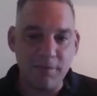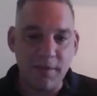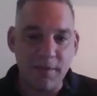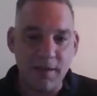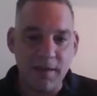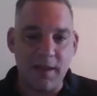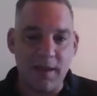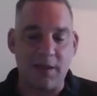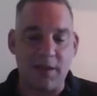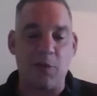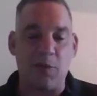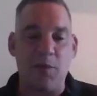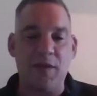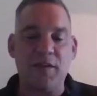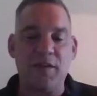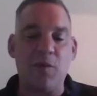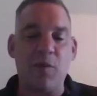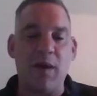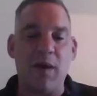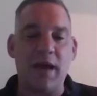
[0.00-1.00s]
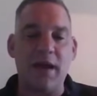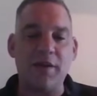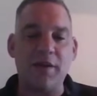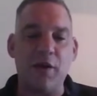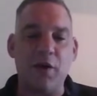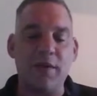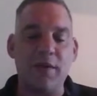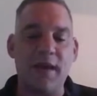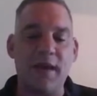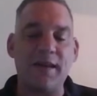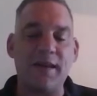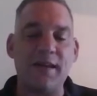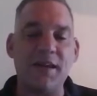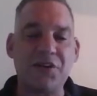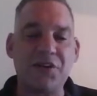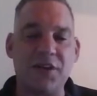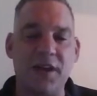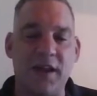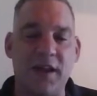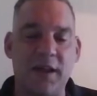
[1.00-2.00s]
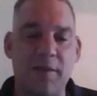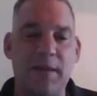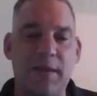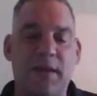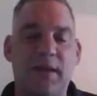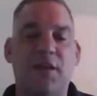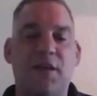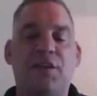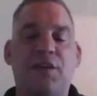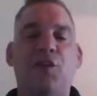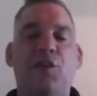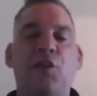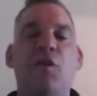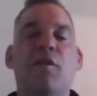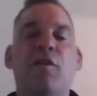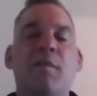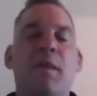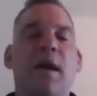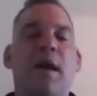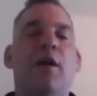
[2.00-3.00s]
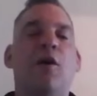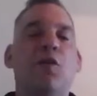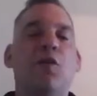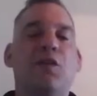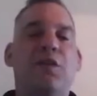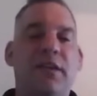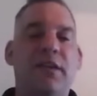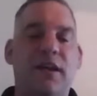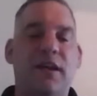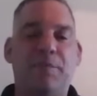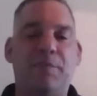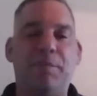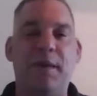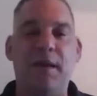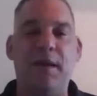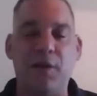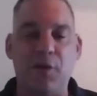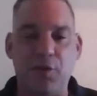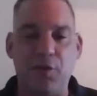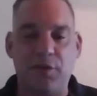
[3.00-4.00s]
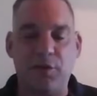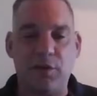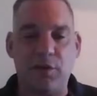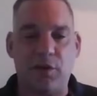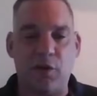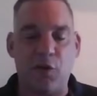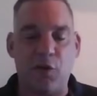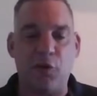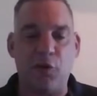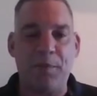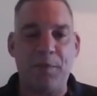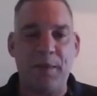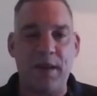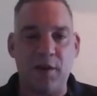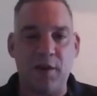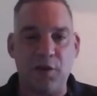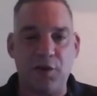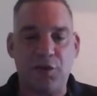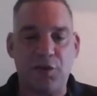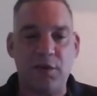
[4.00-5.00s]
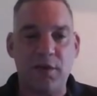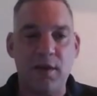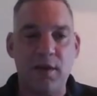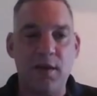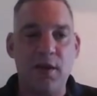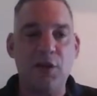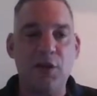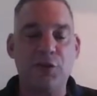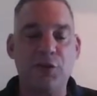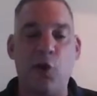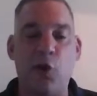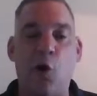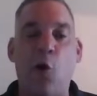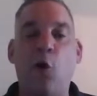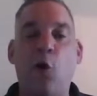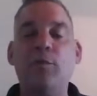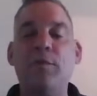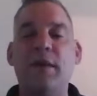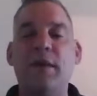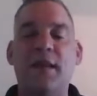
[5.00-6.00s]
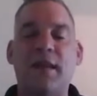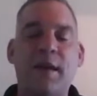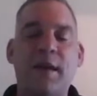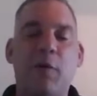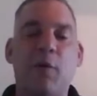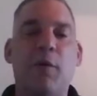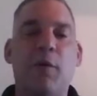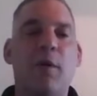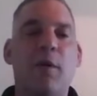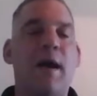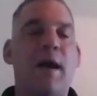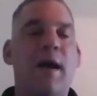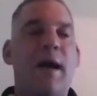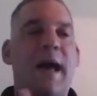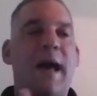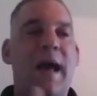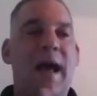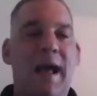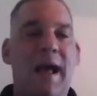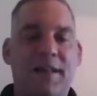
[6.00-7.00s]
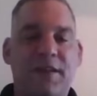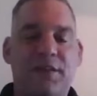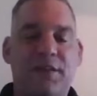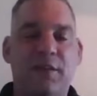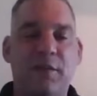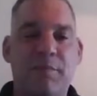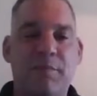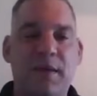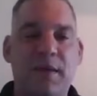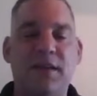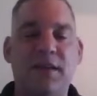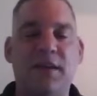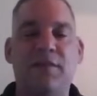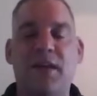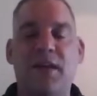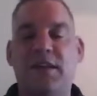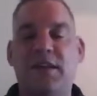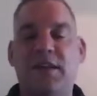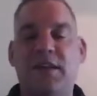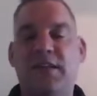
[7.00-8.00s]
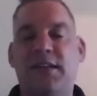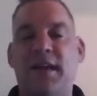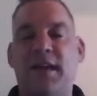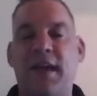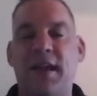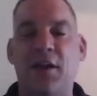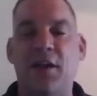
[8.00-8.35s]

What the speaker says: And the reason why I know they initiated because 2 of my 06 peers, Colonel peers, told me that they were asked to be the investigating